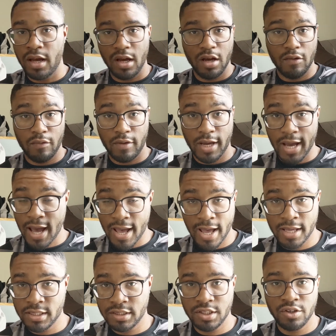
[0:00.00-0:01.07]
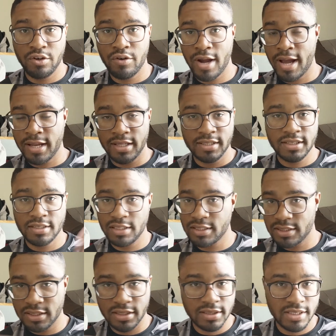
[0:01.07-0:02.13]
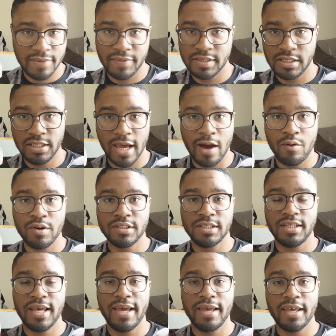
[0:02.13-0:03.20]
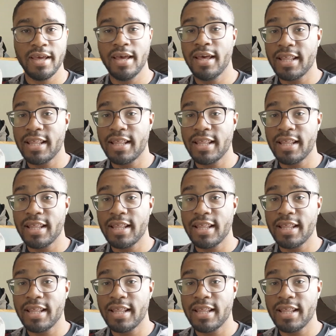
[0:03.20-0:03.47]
of constant grinding 16, 17 hours a day.